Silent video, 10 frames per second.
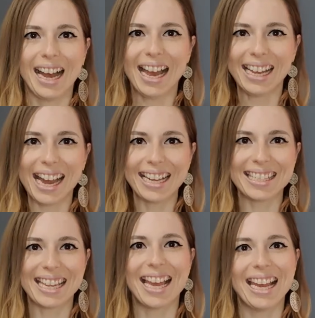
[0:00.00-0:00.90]
Hi
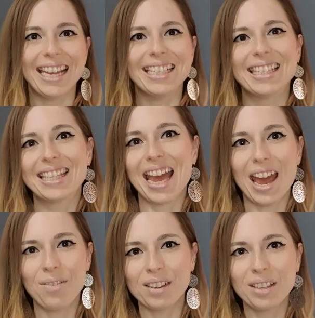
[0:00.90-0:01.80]
guys, it's
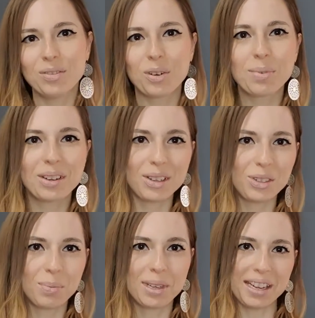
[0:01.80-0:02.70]
Evelyn from Career
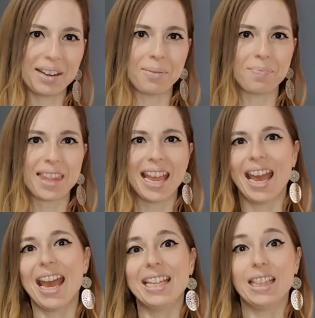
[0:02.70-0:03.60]
Jump here,
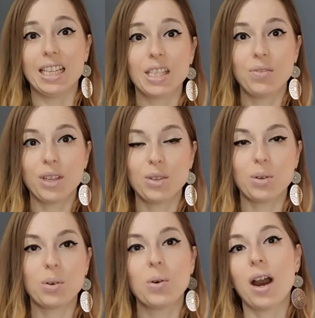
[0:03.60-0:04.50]
and in this
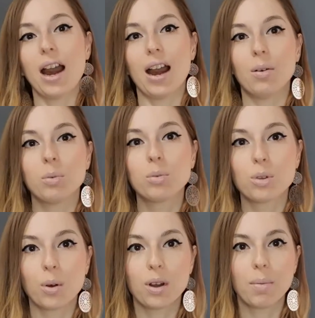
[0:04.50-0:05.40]
video I will
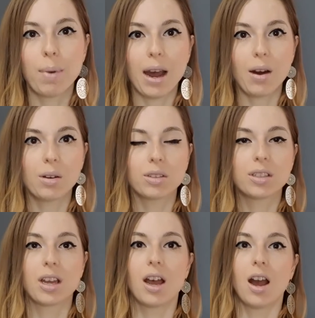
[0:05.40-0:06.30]
talk about
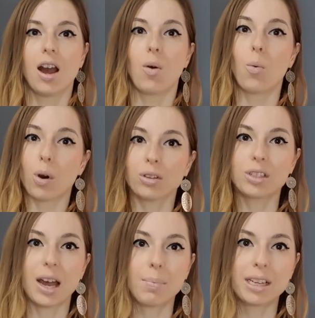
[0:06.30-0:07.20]
what
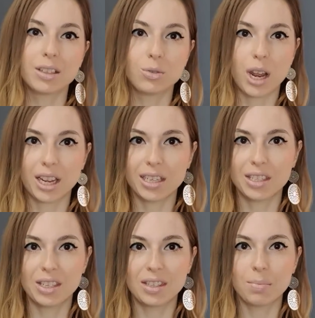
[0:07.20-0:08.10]
applicant tracking
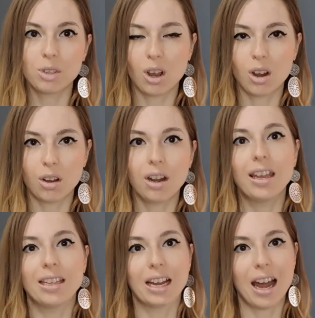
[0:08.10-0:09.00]
systems are
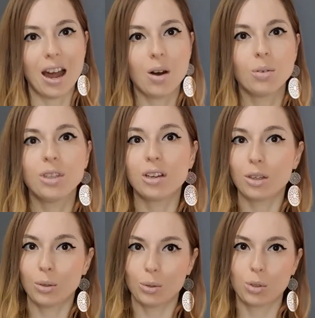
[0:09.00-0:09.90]
and how they're
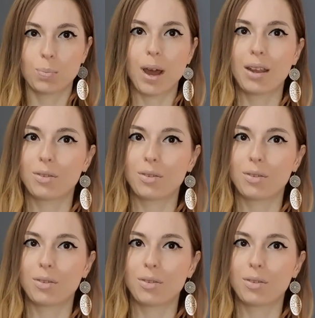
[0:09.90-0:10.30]
used by